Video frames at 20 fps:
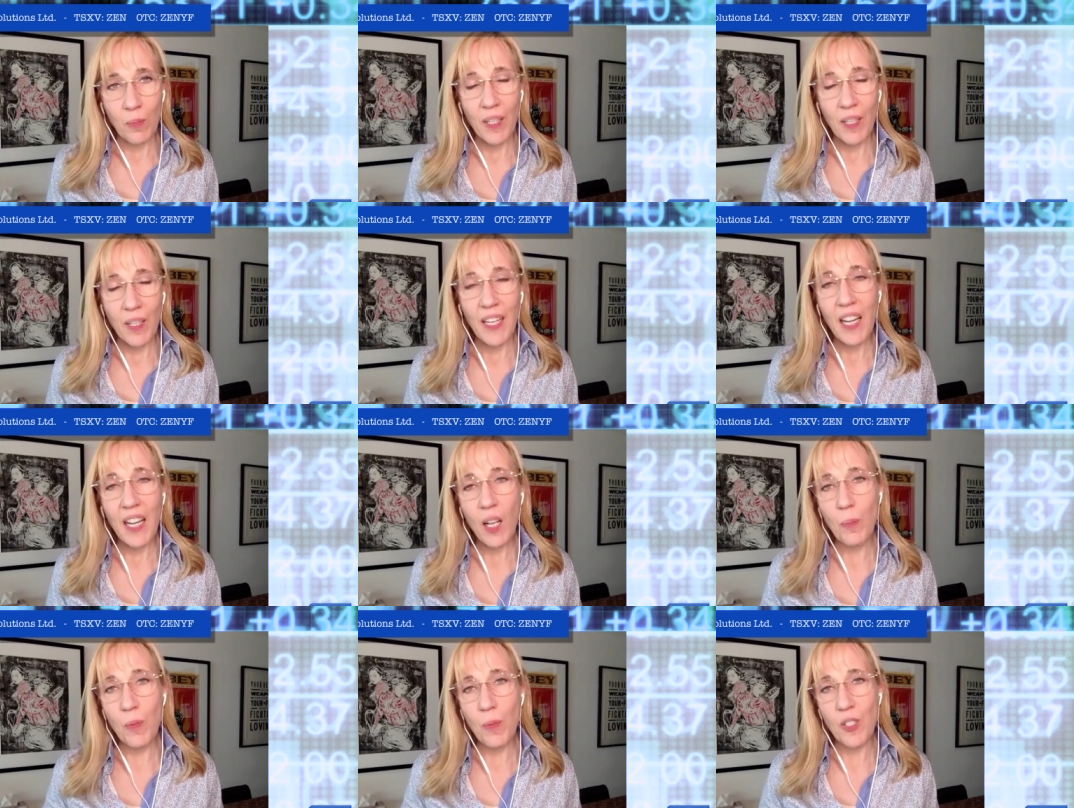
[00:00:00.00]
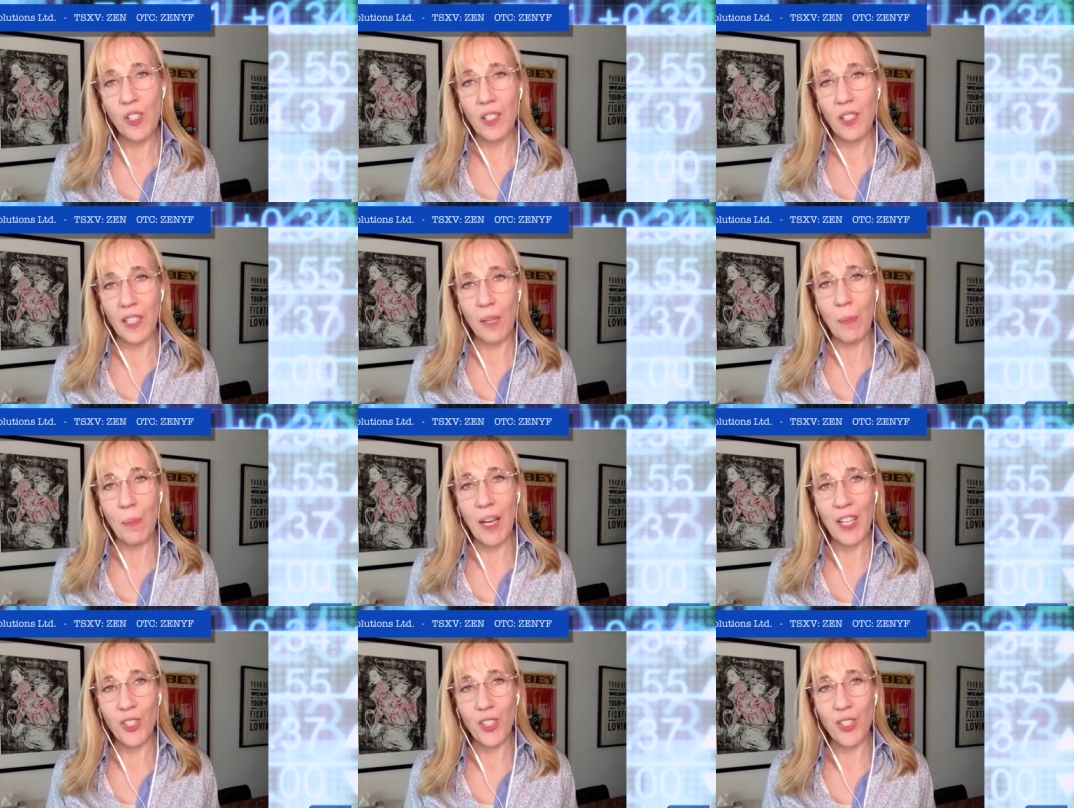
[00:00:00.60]
but help us all get
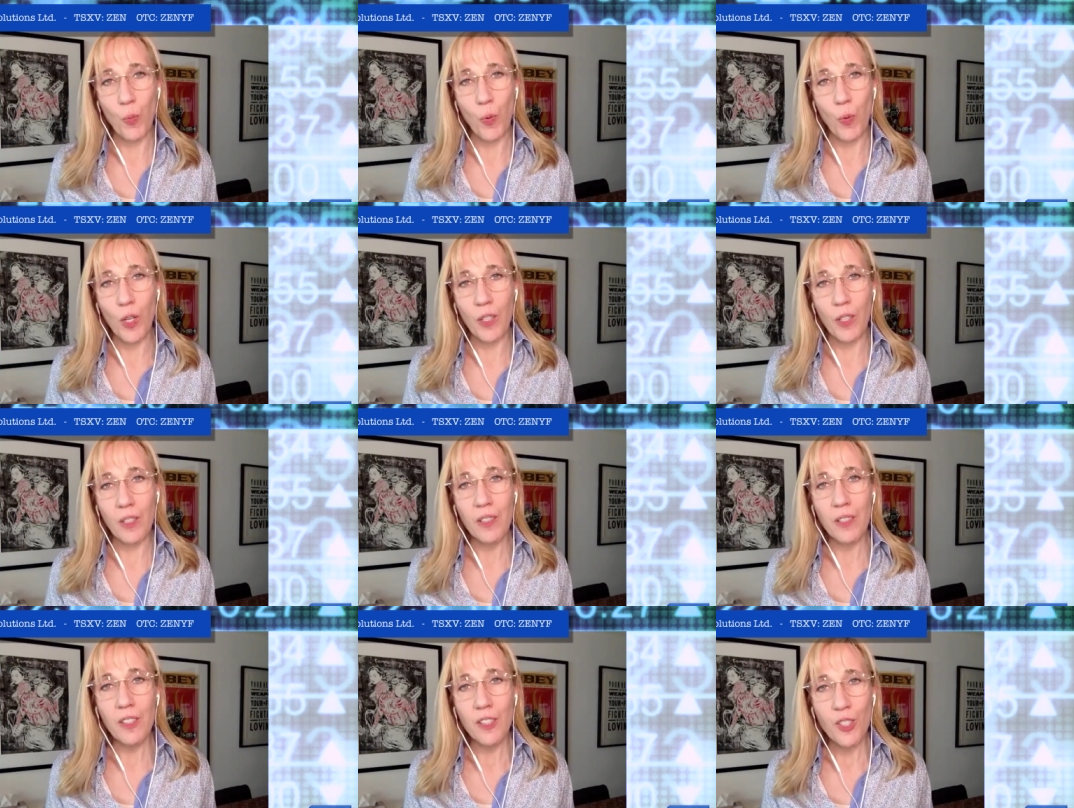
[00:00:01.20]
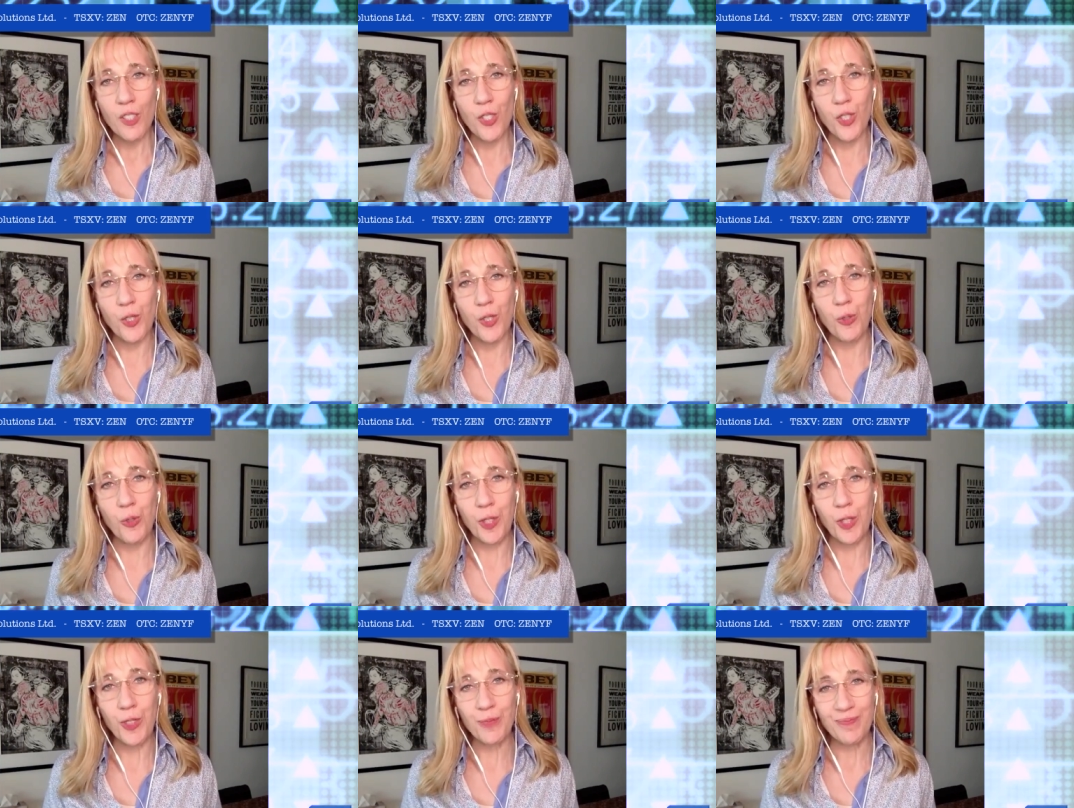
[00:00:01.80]
back to work
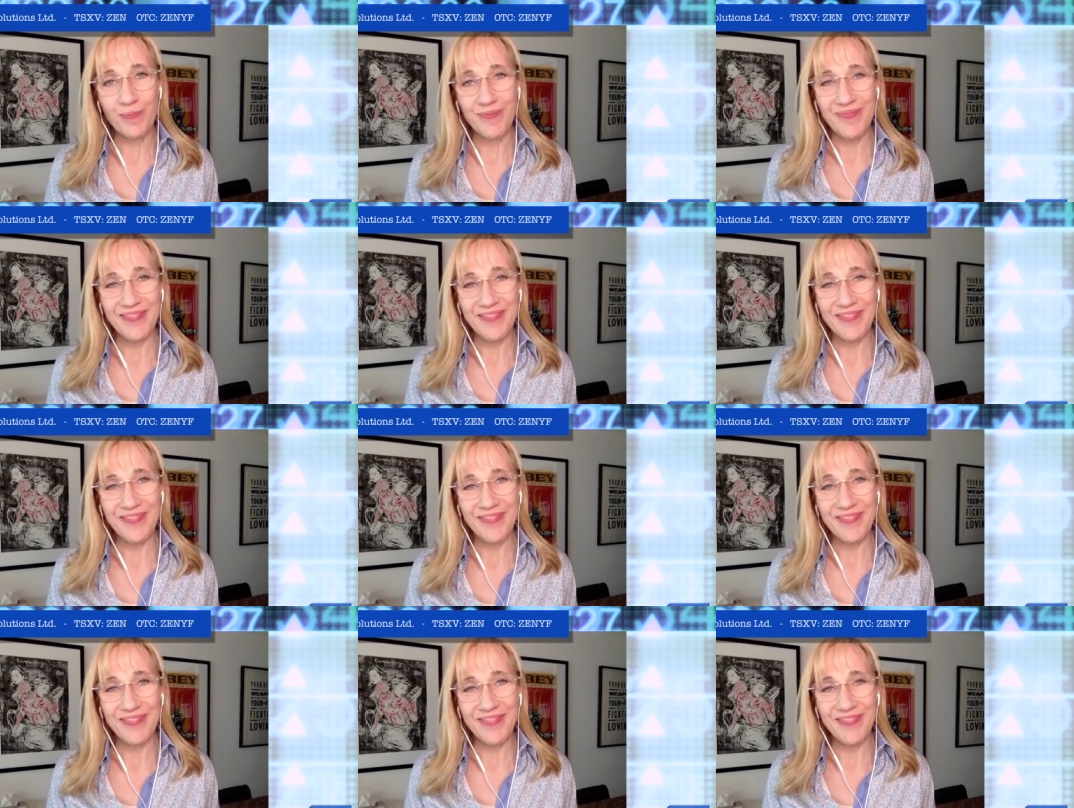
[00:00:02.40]
sooner.